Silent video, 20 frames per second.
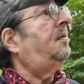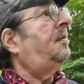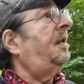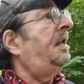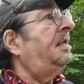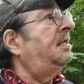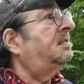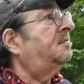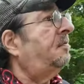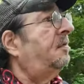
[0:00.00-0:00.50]
of
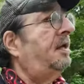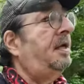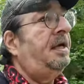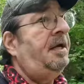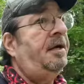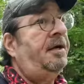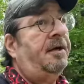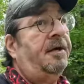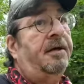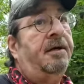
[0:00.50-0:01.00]
things for
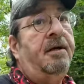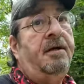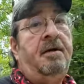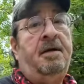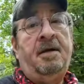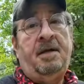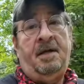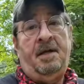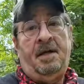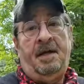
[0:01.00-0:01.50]
here,
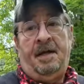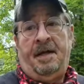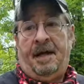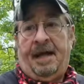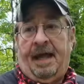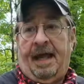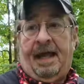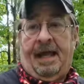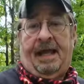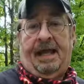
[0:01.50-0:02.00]

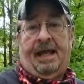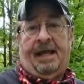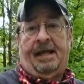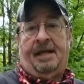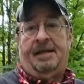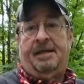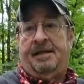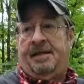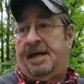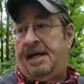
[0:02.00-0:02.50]

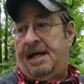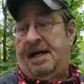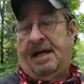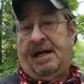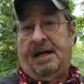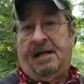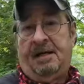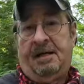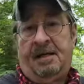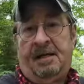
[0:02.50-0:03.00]
and
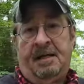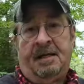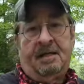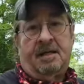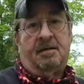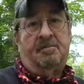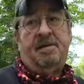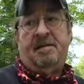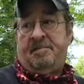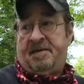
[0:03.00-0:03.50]
uh,
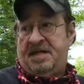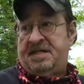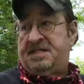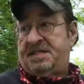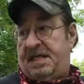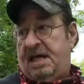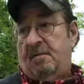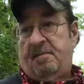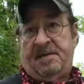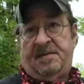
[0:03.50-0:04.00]
going to be
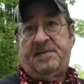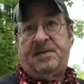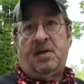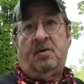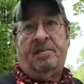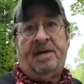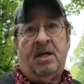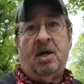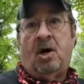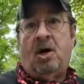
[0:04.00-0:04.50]
busy. I'll be
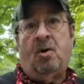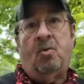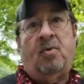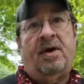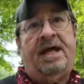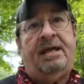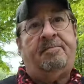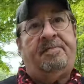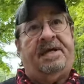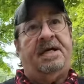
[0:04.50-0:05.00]
filming all
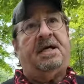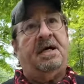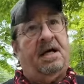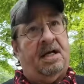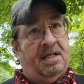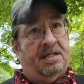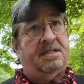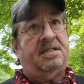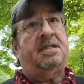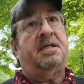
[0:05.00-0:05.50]
week
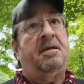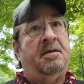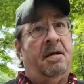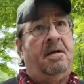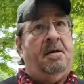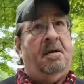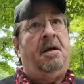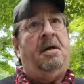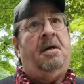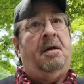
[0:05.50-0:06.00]
because.
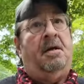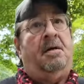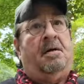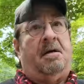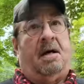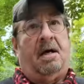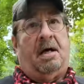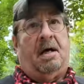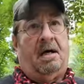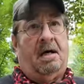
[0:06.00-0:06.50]

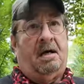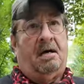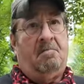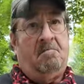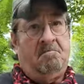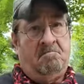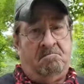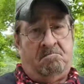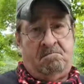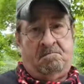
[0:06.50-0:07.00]

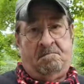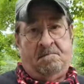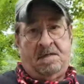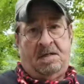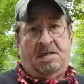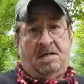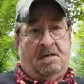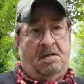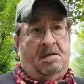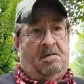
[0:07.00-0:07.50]
Um,
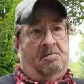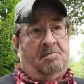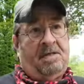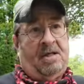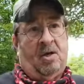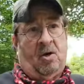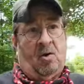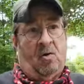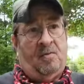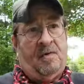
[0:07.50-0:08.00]

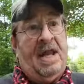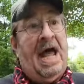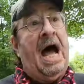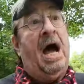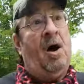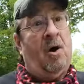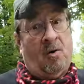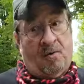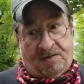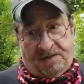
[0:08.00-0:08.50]
you know,
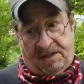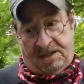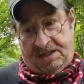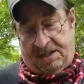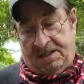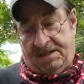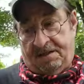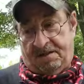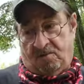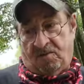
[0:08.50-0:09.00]
now
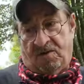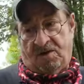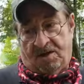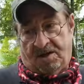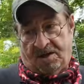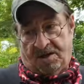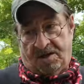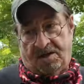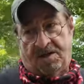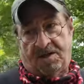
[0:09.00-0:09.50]
the
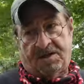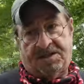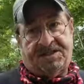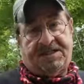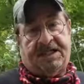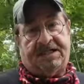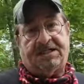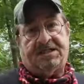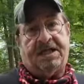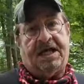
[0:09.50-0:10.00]
we're
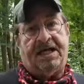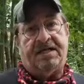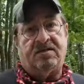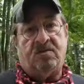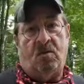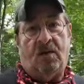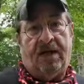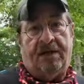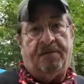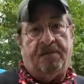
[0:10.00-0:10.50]
six days
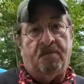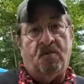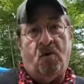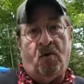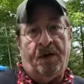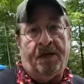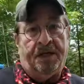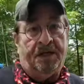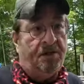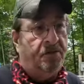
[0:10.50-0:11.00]
away from
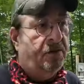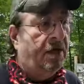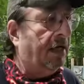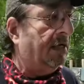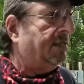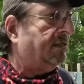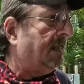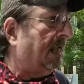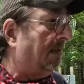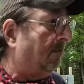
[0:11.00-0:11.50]
going to
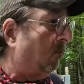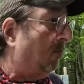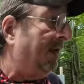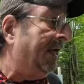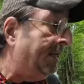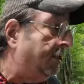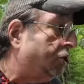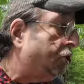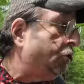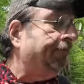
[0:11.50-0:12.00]
uh, Sable
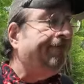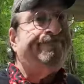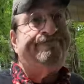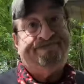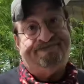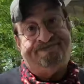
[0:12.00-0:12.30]
Beach,